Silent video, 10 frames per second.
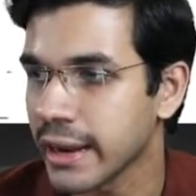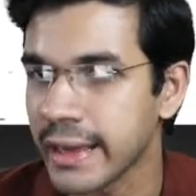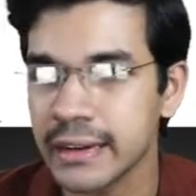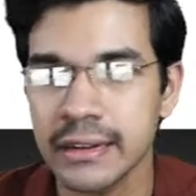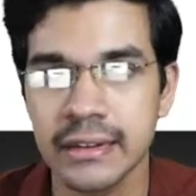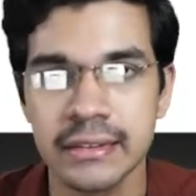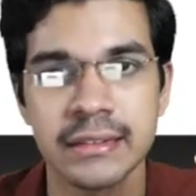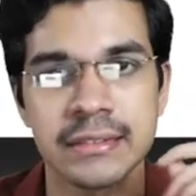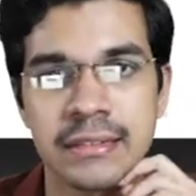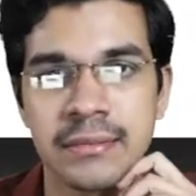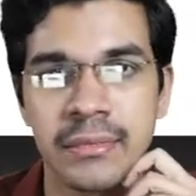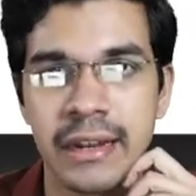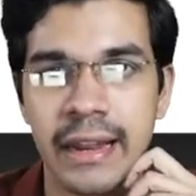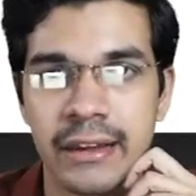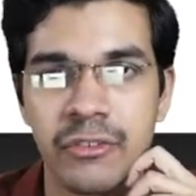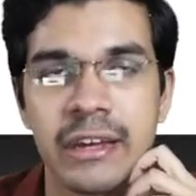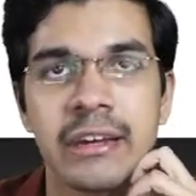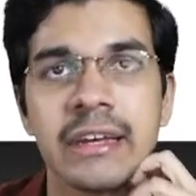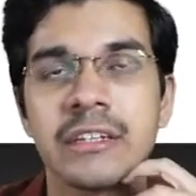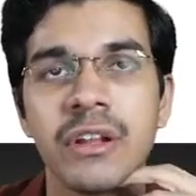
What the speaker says: like this, it